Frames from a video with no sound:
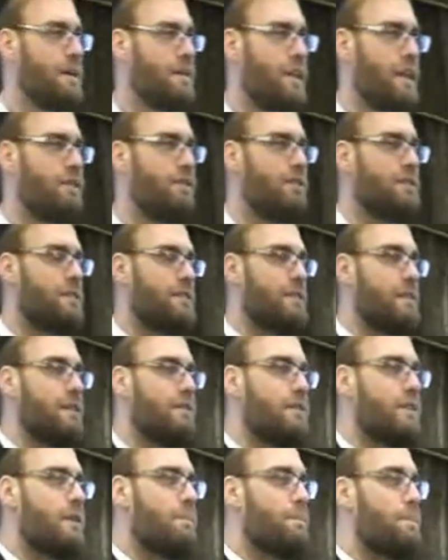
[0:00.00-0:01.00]
that
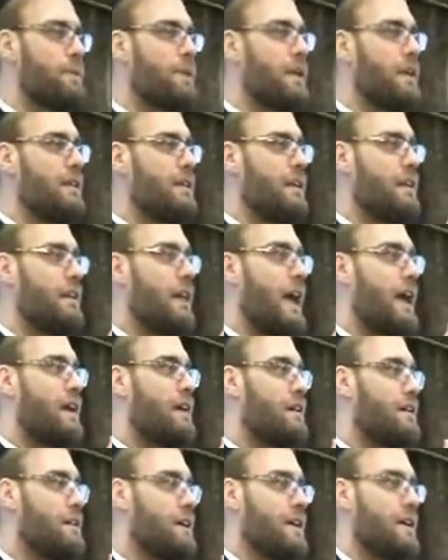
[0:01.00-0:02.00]
you completely
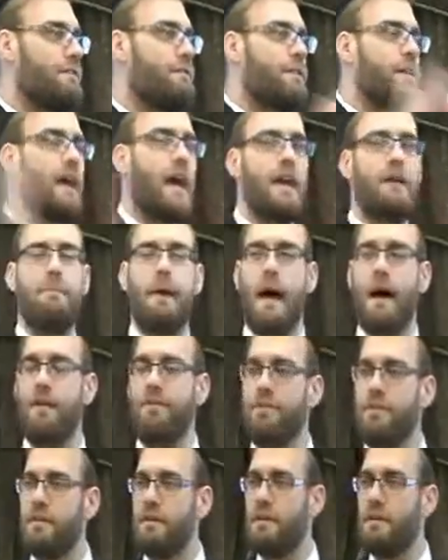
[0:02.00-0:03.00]
forget
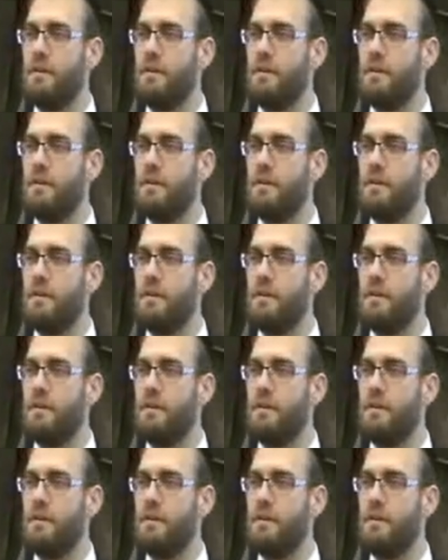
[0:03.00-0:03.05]
about.